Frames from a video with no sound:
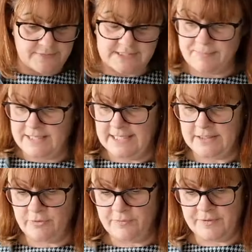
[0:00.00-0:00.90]
of
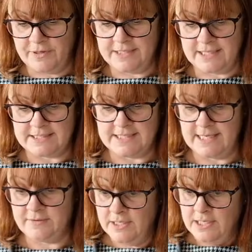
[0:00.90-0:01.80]
semolina on
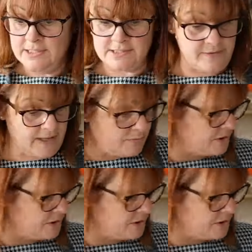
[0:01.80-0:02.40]
underneath, so that will